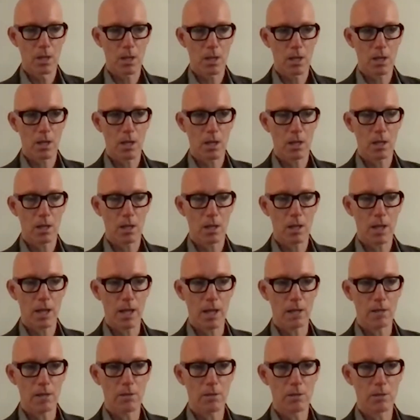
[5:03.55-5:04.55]
Uh,
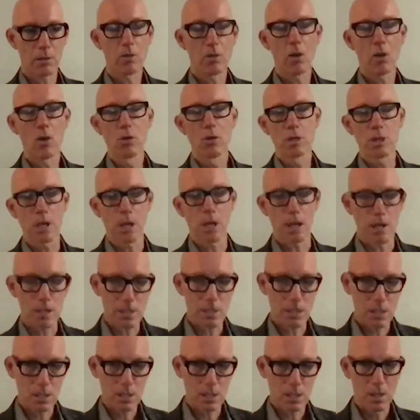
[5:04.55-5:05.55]
and in those
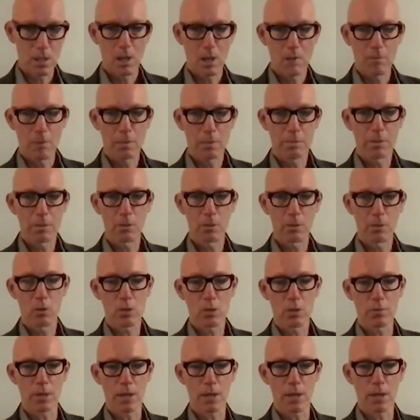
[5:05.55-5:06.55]
days, people
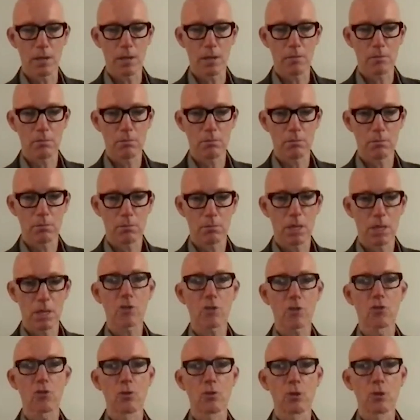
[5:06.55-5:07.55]
talked about
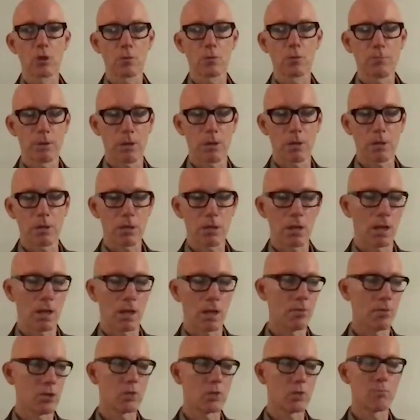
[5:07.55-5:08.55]
national spirits,
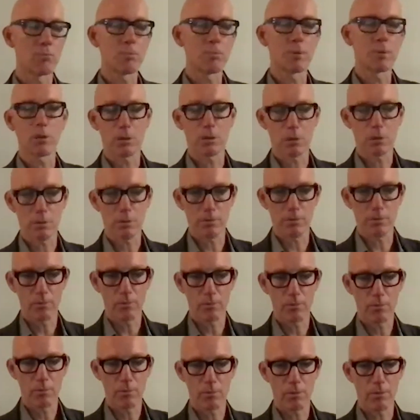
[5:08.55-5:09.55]
like the spirit of,
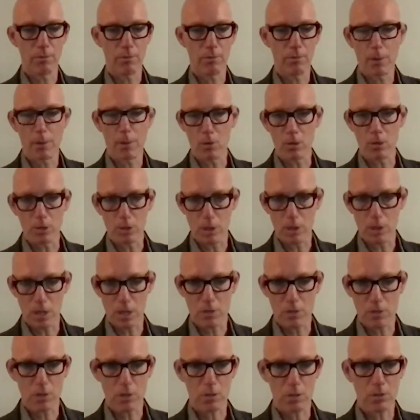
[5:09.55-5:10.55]
of the Polish
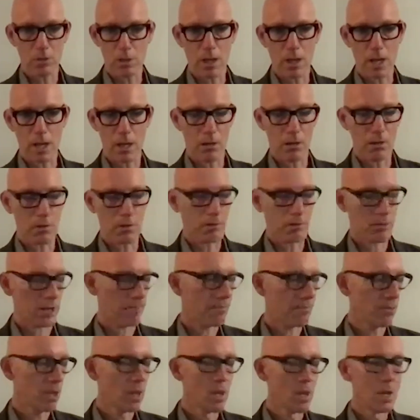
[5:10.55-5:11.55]
nation, you know, that kind of
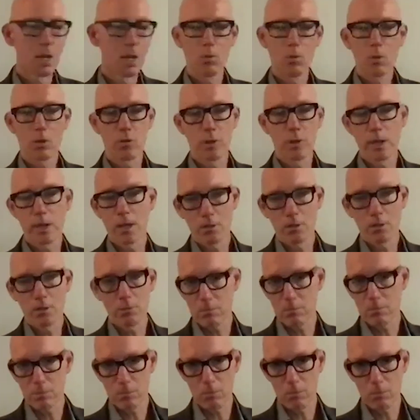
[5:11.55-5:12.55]
thing, which we
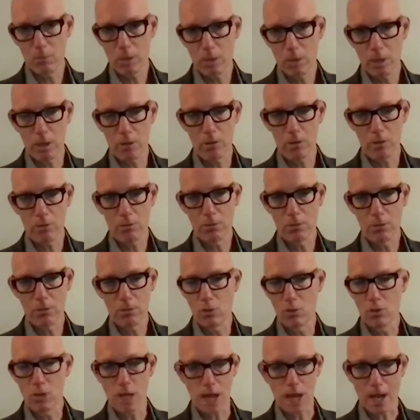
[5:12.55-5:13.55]
don't we don't
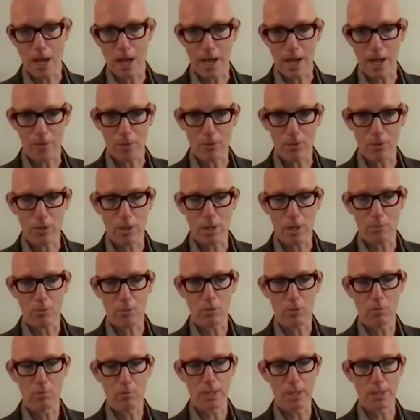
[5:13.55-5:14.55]
use that language
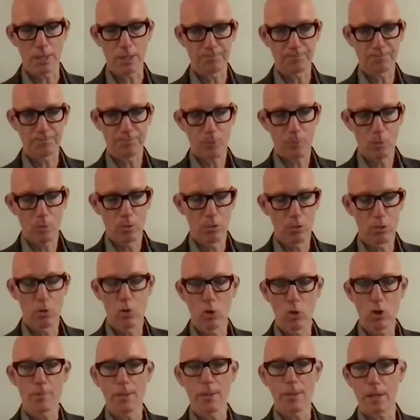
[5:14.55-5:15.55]
anymore, but we would
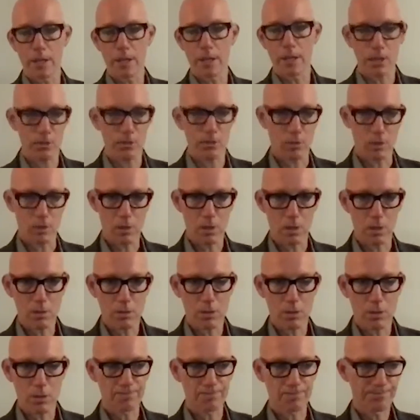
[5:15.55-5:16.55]
talk about national
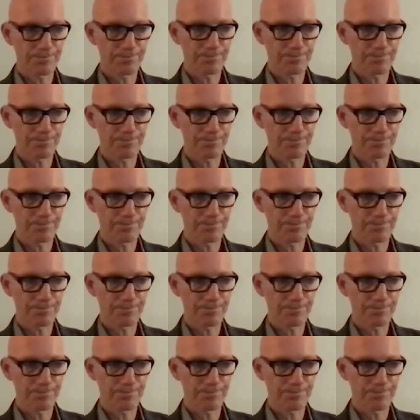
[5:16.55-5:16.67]
culture.